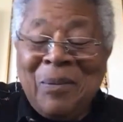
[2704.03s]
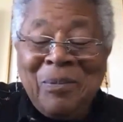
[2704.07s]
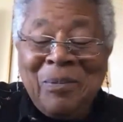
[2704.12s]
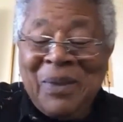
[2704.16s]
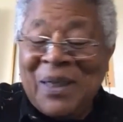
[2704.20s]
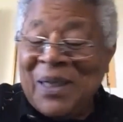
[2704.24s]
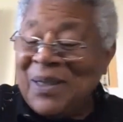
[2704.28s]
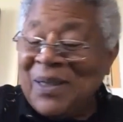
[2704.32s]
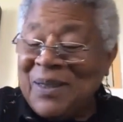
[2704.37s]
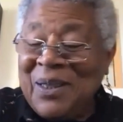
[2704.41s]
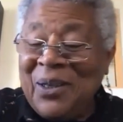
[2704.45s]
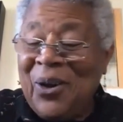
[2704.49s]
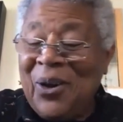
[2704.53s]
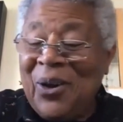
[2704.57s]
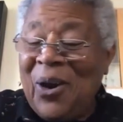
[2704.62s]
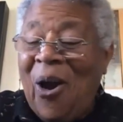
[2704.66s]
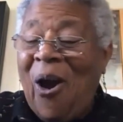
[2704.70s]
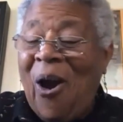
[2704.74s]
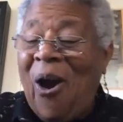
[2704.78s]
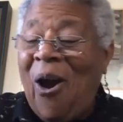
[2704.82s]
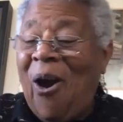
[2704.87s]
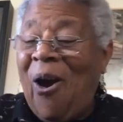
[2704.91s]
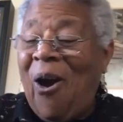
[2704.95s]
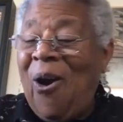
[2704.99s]
because they're
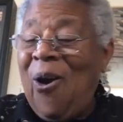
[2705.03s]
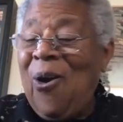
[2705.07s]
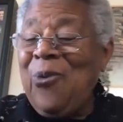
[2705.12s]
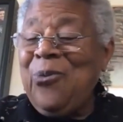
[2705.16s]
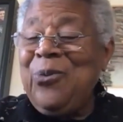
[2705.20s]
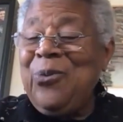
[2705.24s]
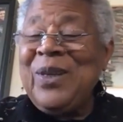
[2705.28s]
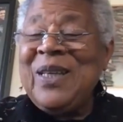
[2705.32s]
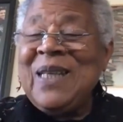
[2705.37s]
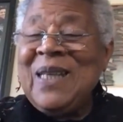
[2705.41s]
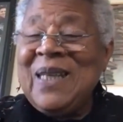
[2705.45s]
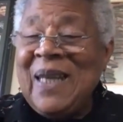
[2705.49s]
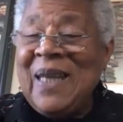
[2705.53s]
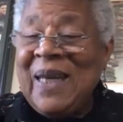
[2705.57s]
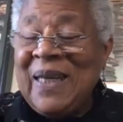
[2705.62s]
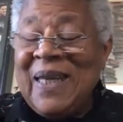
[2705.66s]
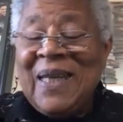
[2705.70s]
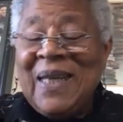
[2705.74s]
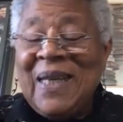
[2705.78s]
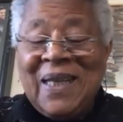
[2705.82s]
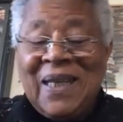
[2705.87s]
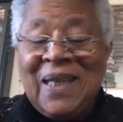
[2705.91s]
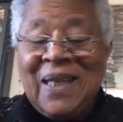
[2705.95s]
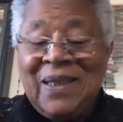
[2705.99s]
all
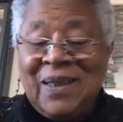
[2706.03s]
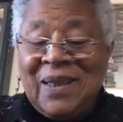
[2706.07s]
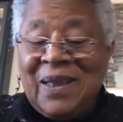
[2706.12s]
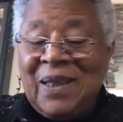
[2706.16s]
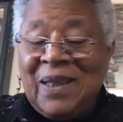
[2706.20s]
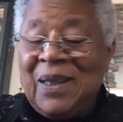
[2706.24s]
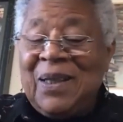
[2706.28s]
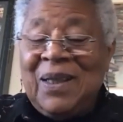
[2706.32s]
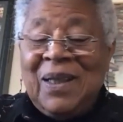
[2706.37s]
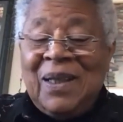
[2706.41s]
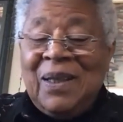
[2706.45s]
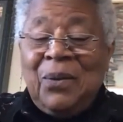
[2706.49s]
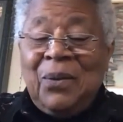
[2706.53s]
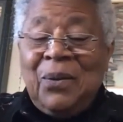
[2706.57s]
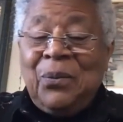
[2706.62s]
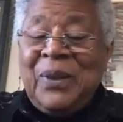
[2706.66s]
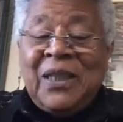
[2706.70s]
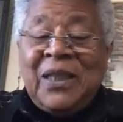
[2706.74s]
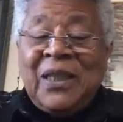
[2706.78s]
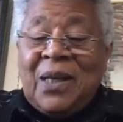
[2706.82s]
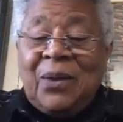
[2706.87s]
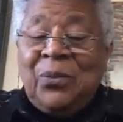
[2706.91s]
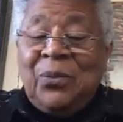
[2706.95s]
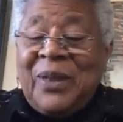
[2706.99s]
related.
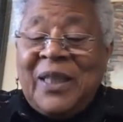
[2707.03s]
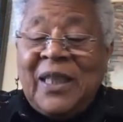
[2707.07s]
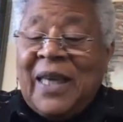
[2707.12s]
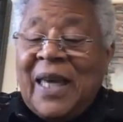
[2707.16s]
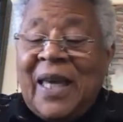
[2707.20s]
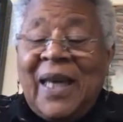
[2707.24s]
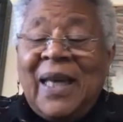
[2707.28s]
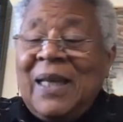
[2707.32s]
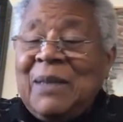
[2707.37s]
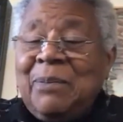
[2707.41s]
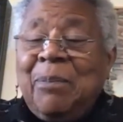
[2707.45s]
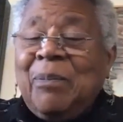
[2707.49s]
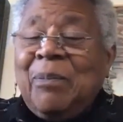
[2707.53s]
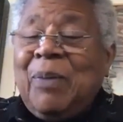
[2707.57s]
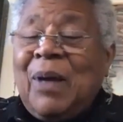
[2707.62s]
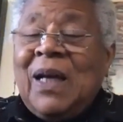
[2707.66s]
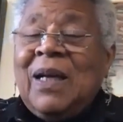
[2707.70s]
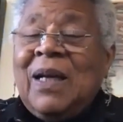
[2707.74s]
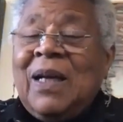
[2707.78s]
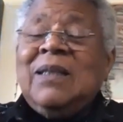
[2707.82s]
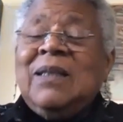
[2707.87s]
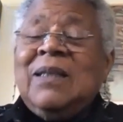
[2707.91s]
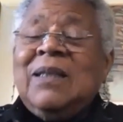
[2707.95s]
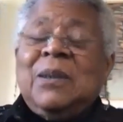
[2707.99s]
We, we can't
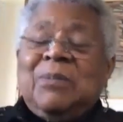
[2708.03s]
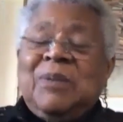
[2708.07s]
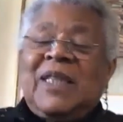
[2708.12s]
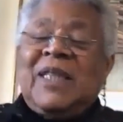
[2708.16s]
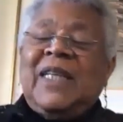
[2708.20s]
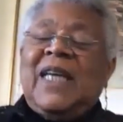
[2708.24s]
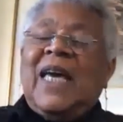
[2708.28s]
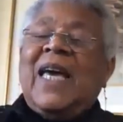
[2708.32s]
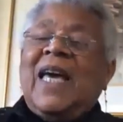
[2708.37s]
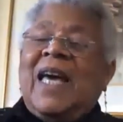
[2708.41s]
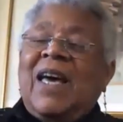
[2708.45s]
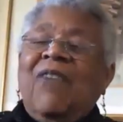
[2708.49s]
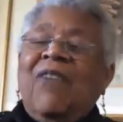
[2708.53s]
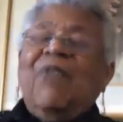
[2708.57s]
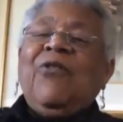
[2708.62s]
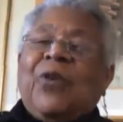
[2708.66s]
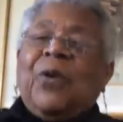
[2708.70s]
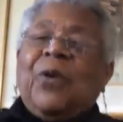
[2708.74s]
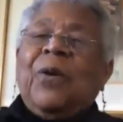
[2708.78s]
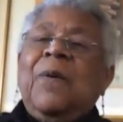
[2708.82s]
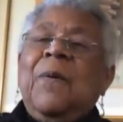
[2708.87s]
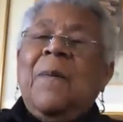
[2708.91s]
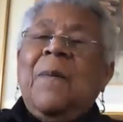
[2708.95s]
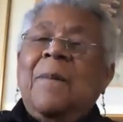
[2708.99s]
possibly
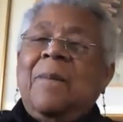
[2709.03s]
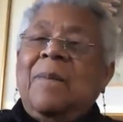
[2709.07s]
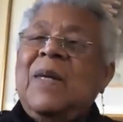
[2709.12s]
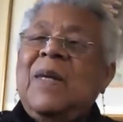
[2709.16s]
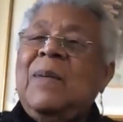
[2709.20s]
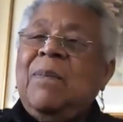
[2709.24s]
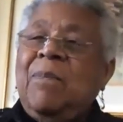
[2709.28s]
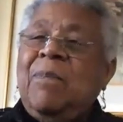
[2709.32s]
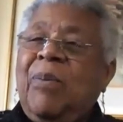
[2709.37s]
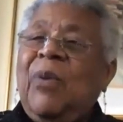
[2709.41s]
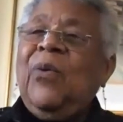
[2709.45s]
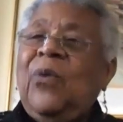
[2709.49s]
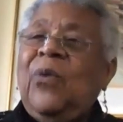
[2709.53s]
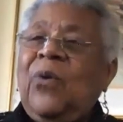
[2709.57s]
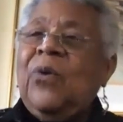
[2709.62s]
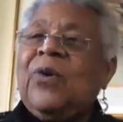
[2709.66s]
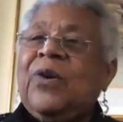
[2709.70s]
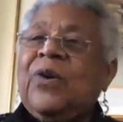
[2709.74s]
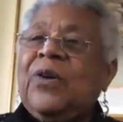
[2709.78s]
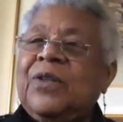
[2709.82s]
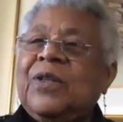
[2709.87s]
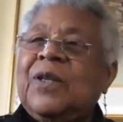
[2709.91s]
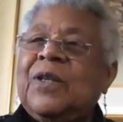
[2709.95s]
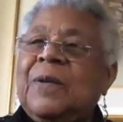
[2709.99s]
ever be
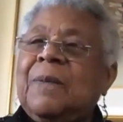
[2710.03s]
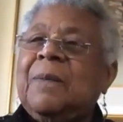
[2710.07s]
bored.